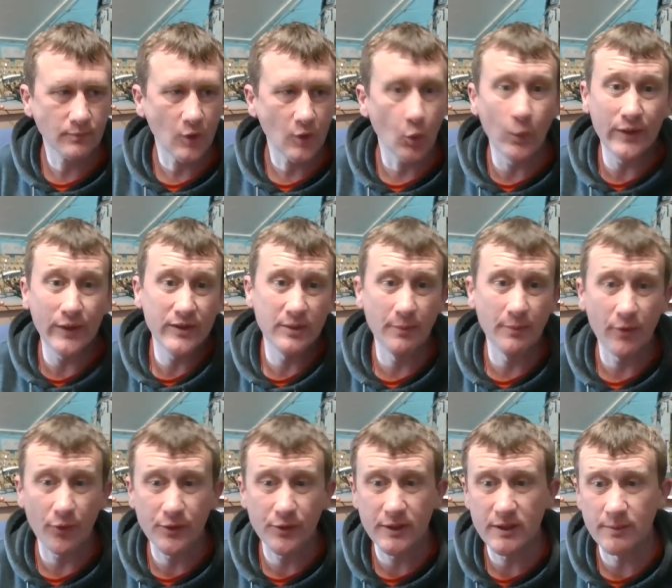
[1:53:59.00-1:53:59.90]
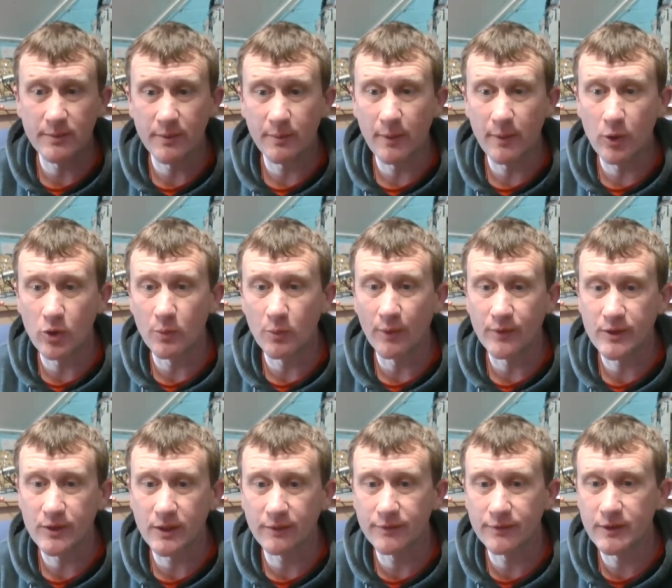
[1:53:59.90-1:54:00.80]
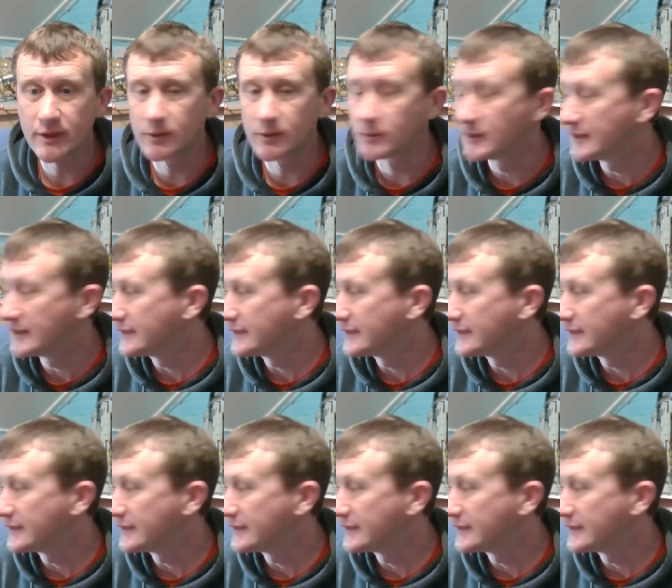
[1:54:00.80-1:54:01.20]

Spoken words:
with some of the Pokemon stuff. So,